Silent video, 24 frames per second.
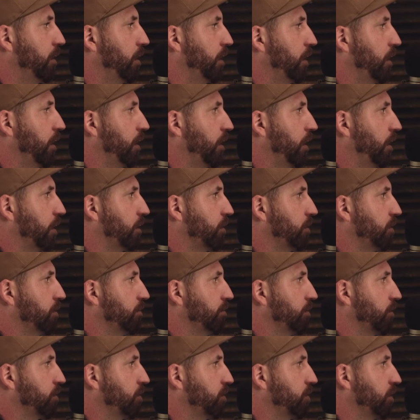and
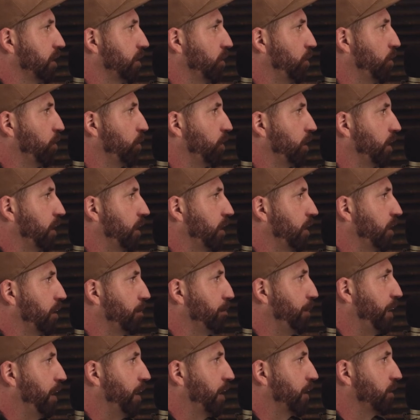versus like hoarding it in a
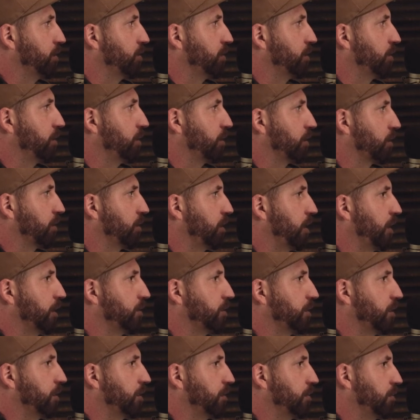box in your
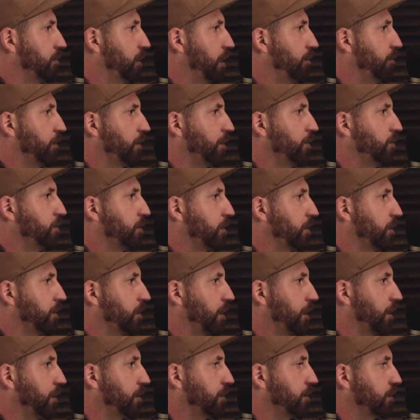closet and never using it
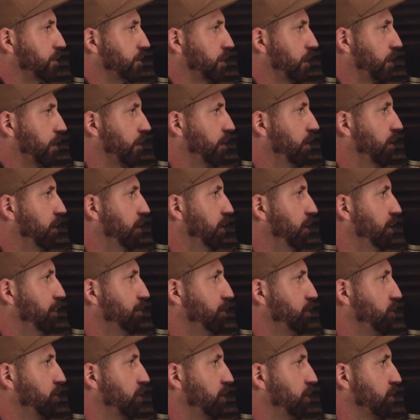again. It's like
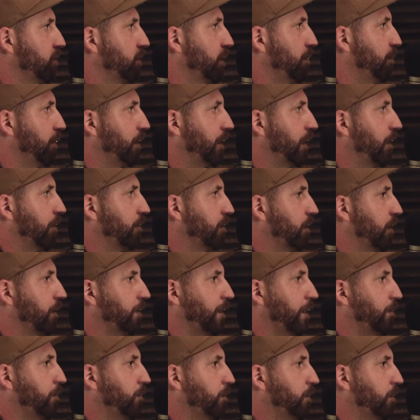I'm sure there's somebody out there
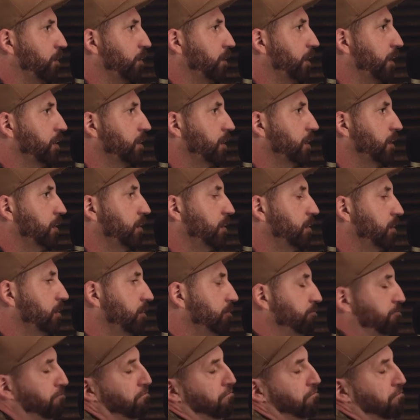that will utilize it.
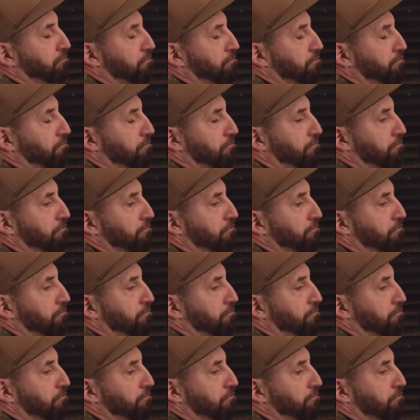Mm-hmm.